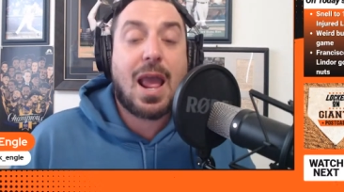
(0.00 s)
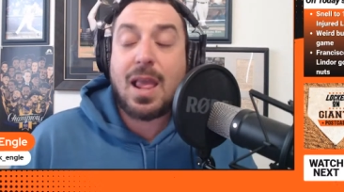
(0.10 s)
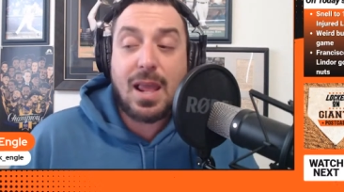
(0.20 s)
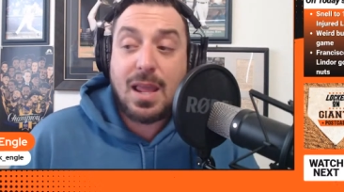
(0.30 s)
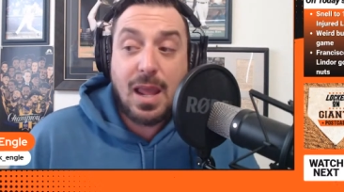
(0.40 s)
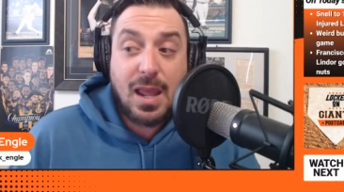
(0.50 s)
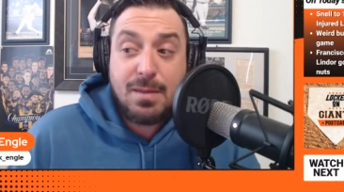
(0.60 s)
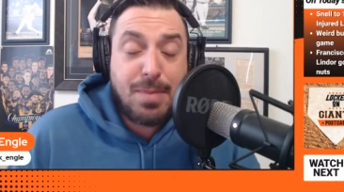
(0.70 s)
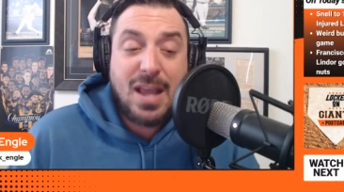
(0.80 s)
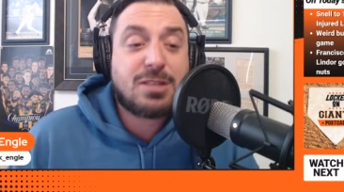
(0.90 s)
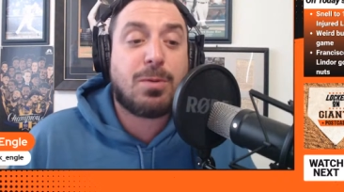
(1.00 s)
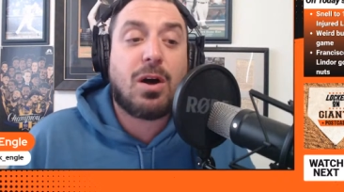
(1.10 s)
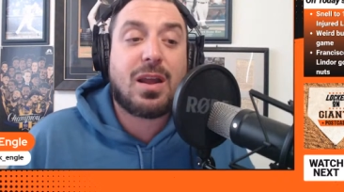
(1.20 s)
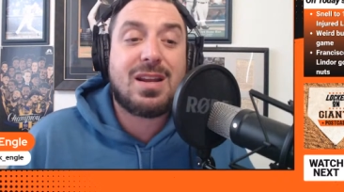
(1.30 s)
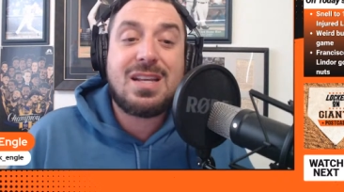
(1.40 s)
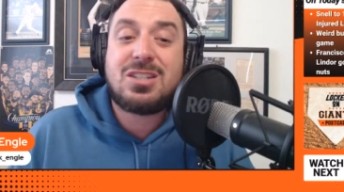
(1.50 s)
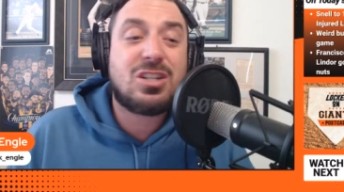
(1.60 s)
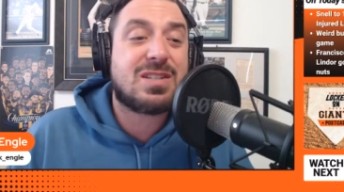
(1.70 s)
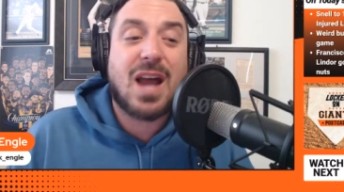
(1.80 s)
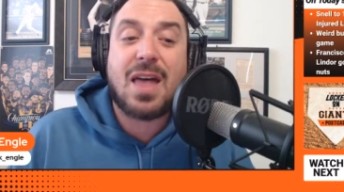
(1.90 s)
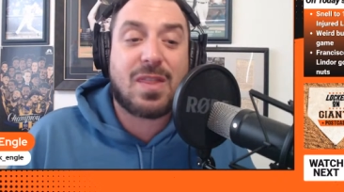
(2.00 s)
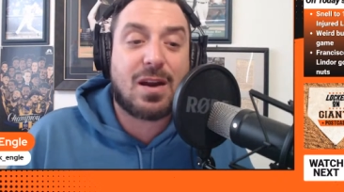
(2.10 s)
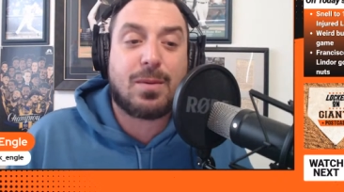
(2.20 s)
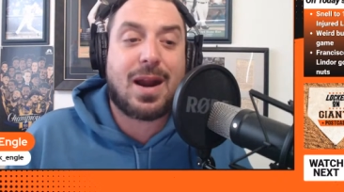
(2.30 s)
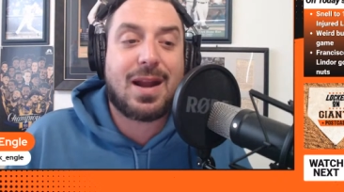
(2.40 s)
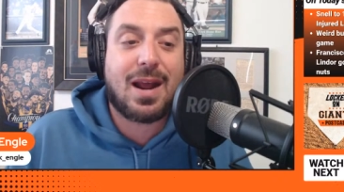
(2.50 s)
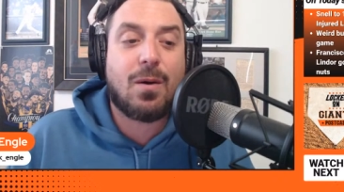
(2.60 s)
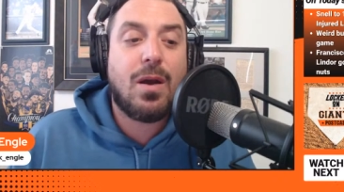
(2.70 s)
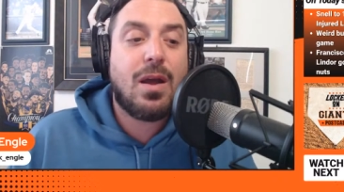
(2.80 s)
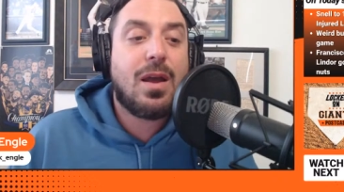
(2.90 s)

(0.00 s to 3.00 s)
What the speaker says: in baseball, and he's just not there right now.